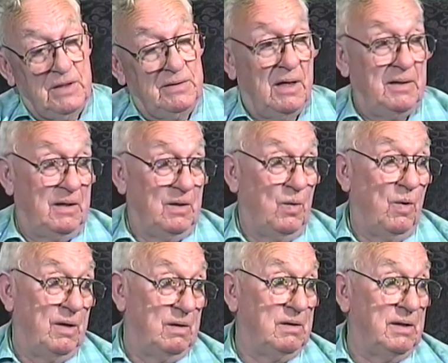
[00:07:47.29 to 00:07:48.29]
down on
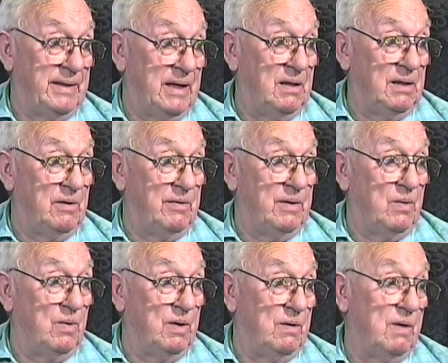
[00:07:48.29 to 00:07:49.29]
Guadalcanal area
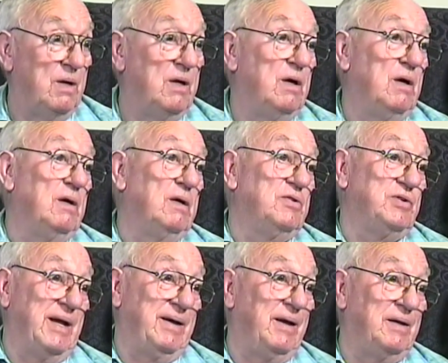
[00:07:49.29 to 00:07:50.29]
where
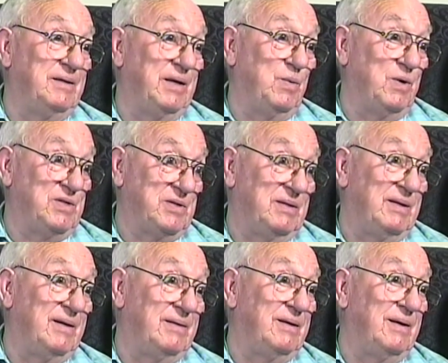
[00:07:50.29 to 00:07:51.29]
Jack Kennedy was at
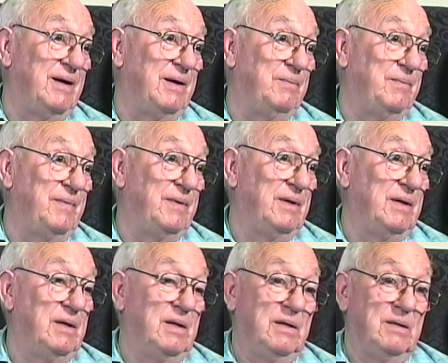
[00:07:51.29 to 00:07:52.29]
that time. Mm -hmm.